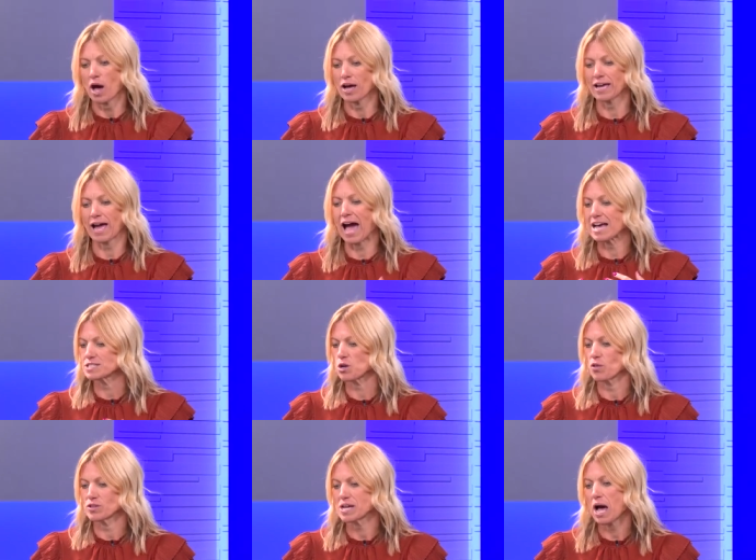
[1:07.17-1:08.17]
I get asked
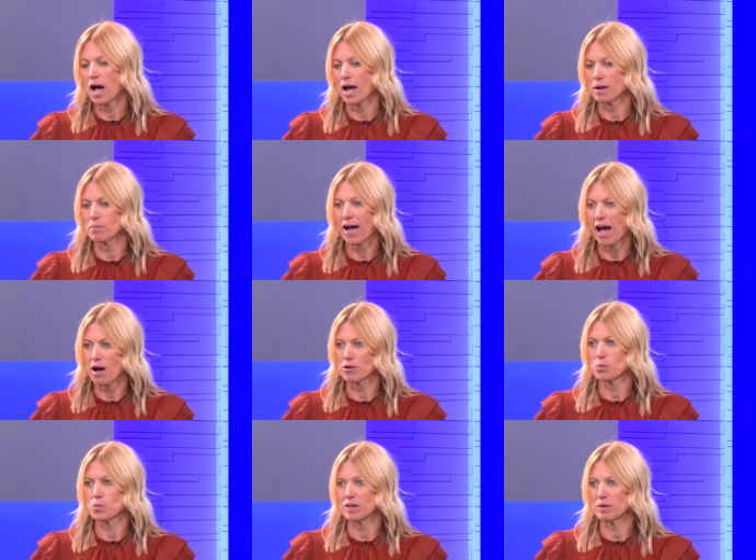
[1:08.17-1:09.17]
all the time, how
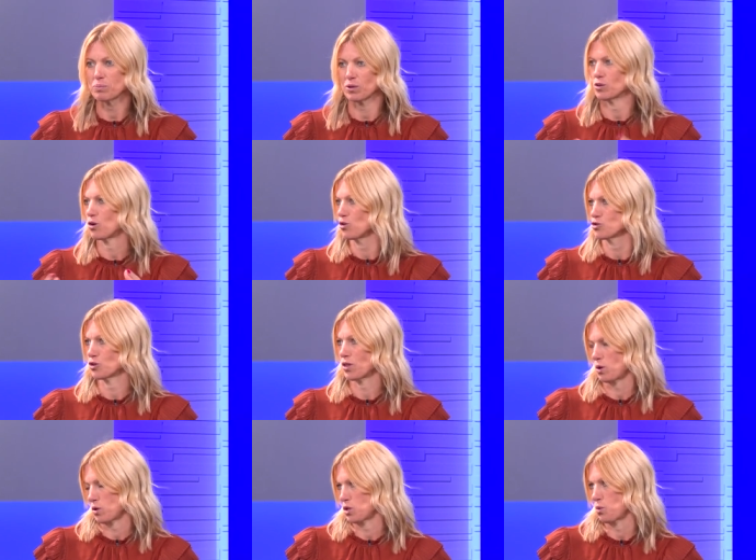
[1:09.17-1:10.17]
do we build a culture
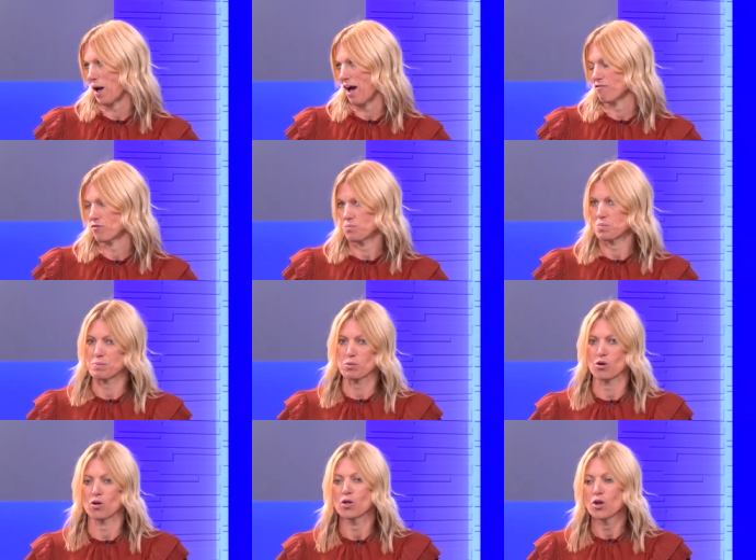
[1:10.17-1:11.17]
like you have? Right.
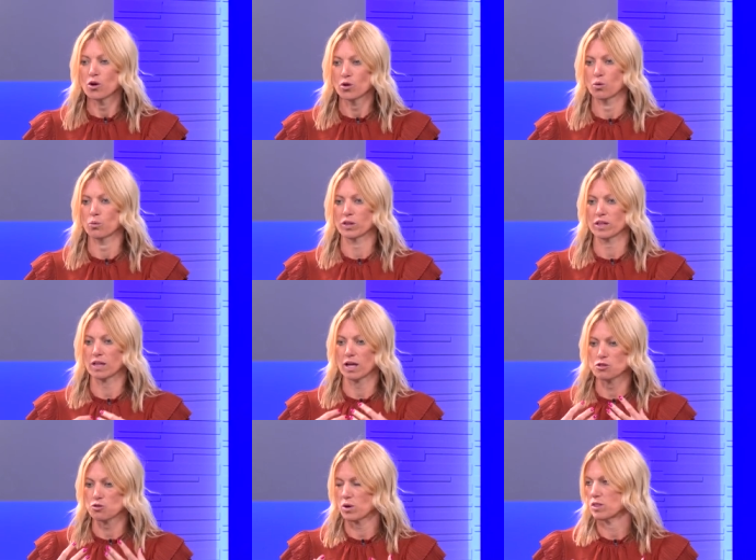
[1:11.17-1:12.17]
People who really
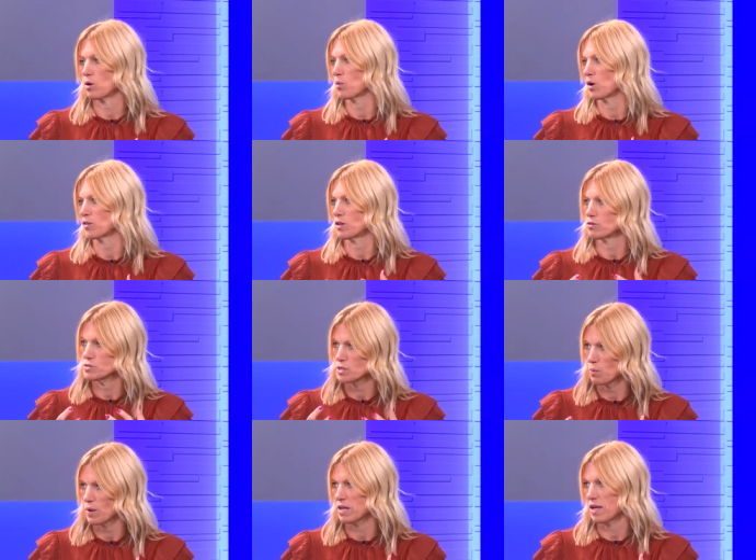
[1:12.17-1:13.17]
enjoy their work, they're
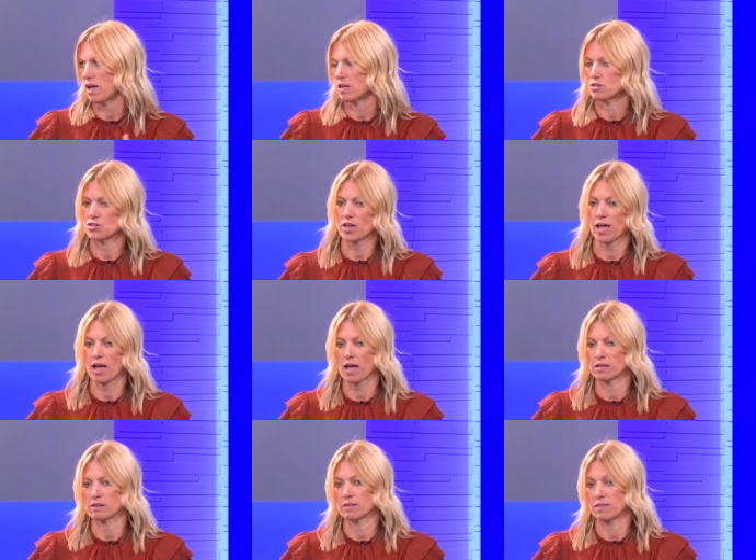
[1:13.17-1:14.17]
so engaged,
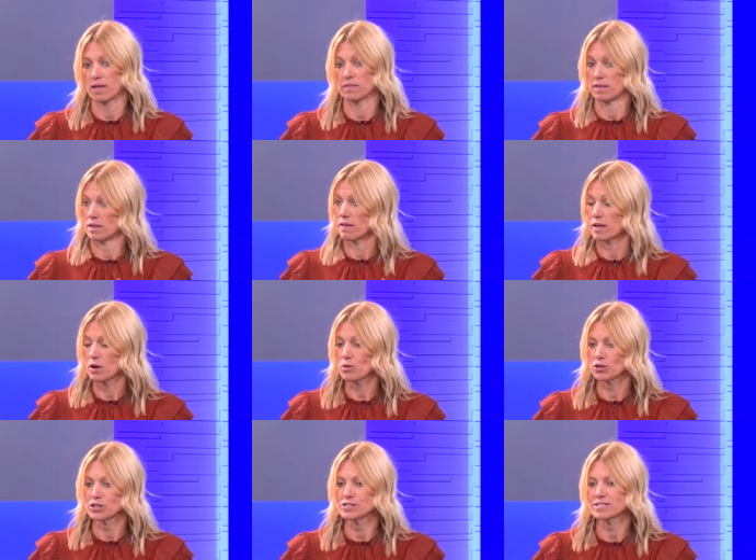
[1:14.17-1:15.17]
and they think like
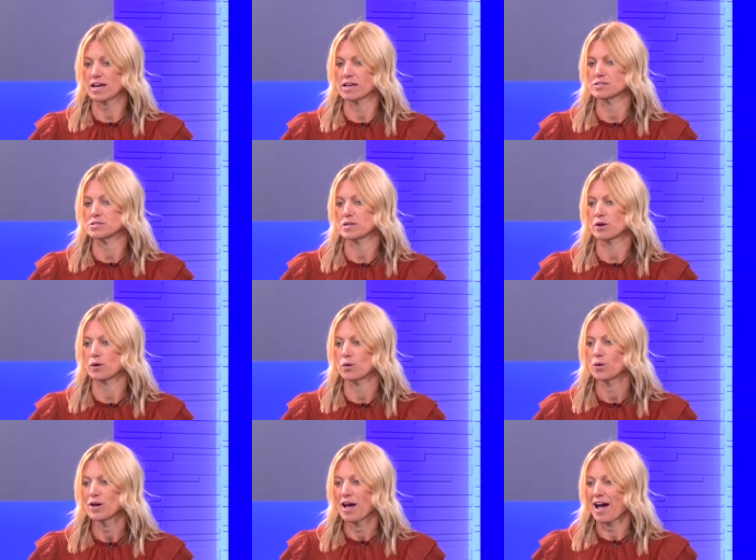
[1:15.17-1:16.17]
owners. And
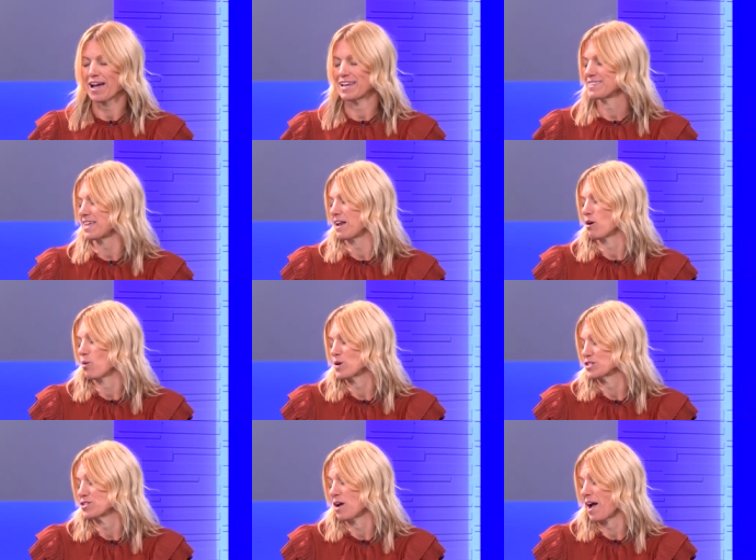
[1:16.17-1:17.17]
so I get that
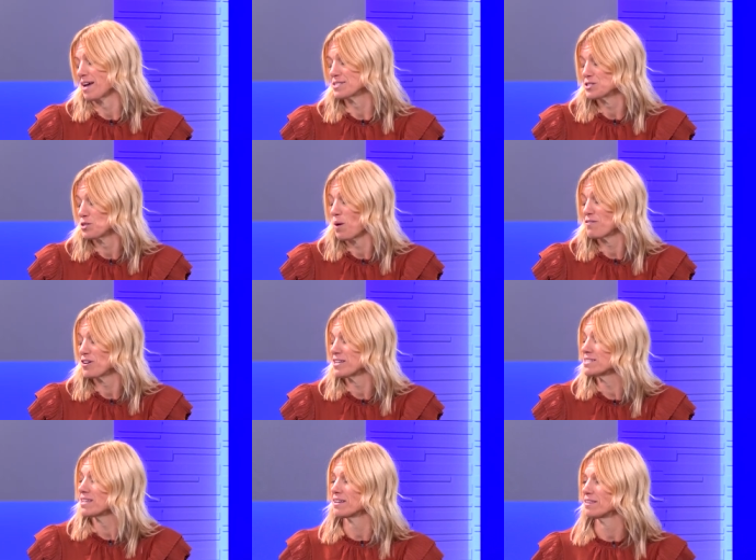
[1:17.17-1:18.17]
question asked so often, I
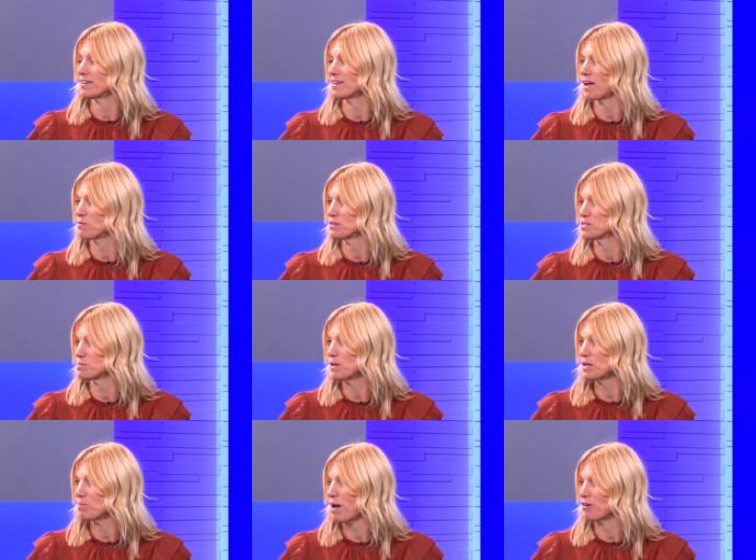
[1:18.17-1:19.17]
decided that I would
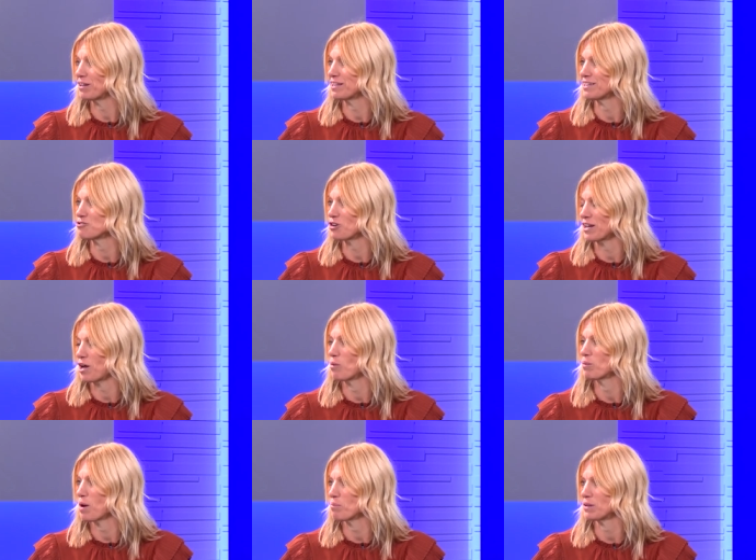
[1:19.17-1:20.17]
speak about it and try to
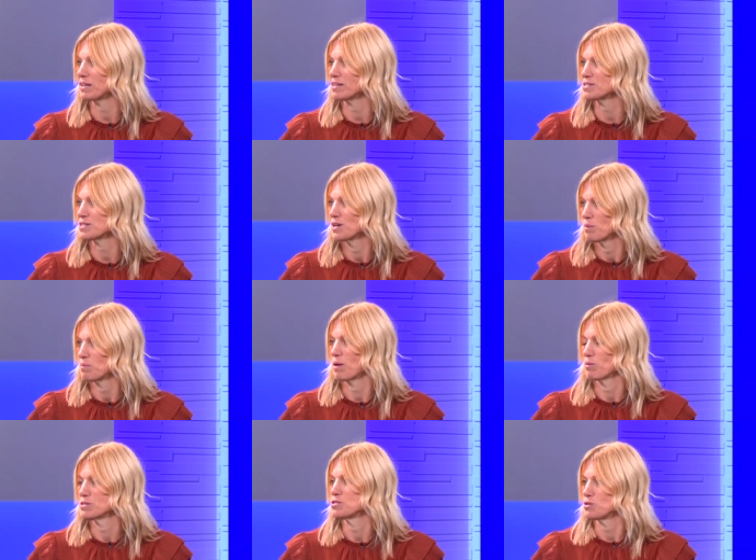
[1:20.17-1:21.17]
help companies be
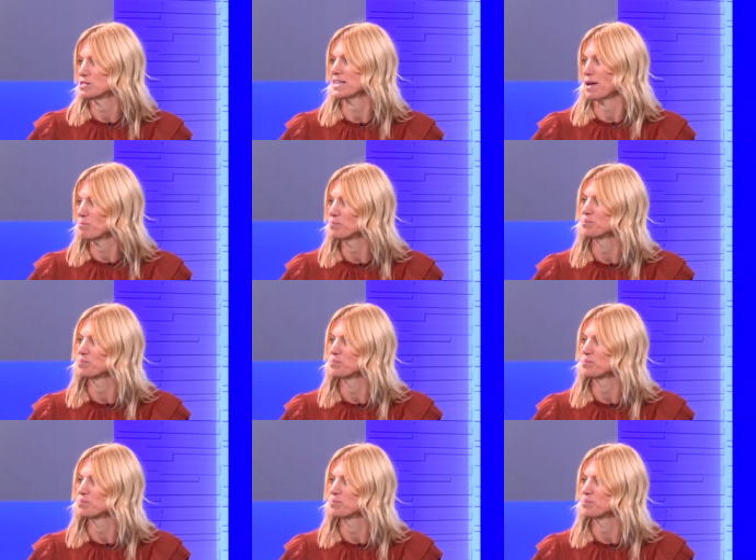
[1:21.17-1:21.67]
able to do the same.